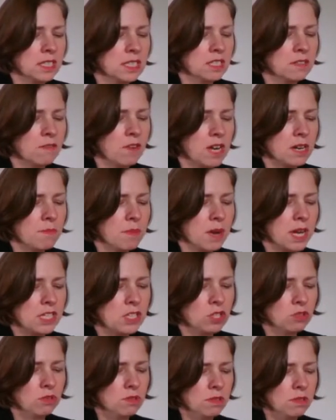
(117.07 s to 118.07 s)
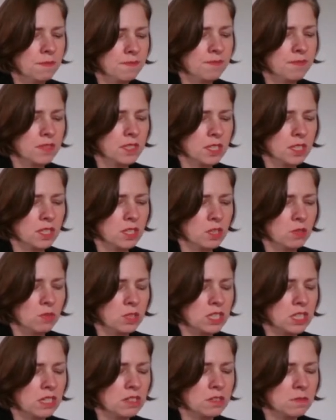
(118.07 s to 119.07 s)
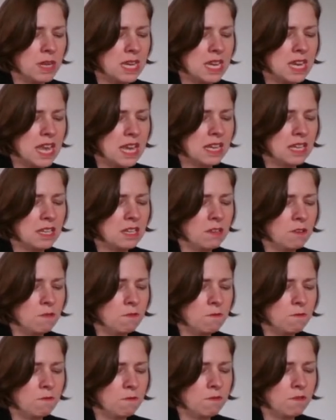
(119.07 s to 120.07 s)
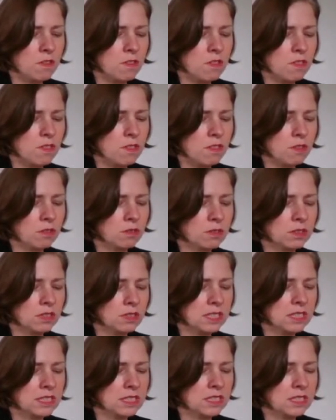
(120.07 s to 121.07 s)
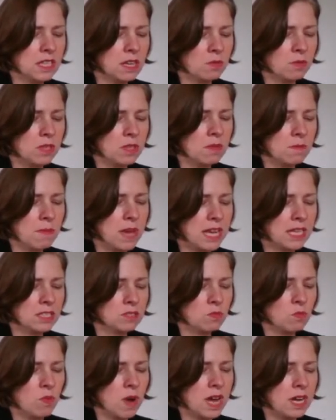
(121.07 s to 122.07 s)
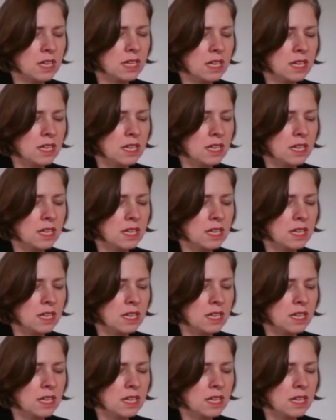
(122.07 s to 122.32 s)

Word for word: divided by 2, which gives me negative, oh, let's start with the max, 1